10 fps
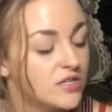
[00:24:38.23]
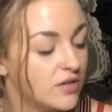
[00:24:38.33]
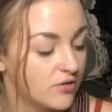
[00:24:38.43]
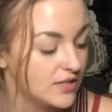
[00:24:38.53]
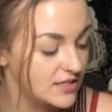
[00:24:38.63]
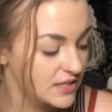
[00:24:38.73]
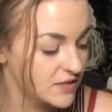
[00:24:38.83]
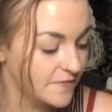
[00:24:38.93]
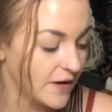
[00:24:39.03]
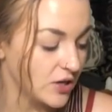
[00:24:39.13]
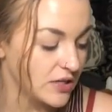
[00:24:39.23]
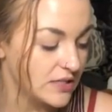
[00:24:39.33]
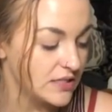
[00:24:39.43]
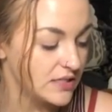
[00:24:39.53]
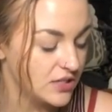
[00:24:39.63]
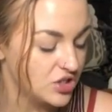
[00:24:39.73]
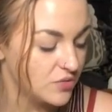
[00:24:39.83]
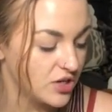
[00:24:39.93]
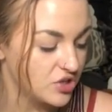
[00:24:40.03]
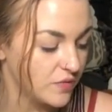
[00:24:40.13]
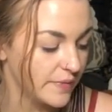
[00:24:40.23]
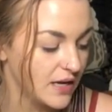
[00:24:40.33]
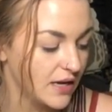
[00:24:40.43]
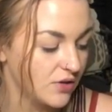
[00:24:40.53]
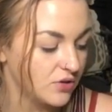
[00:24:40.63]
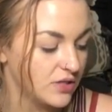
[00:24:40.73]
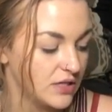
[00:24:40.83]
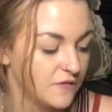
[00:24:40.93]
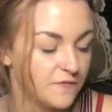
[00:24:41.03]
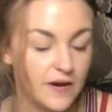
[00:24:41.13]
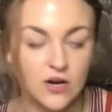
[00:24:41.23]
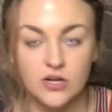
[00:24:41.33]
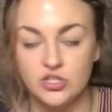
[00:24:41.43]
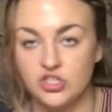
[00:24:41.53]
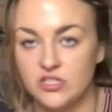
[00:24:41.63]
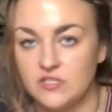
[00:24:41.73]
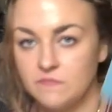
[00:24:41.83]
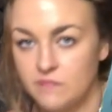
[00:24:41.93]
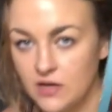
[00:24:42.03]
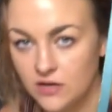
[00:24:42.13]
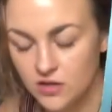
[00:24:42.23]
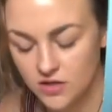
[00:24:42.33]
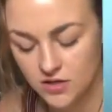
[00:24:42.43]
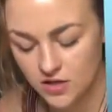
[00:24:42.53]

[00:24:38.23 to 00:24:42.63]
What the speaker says: So this says fairness. The situation will be handled in a fair and just manner.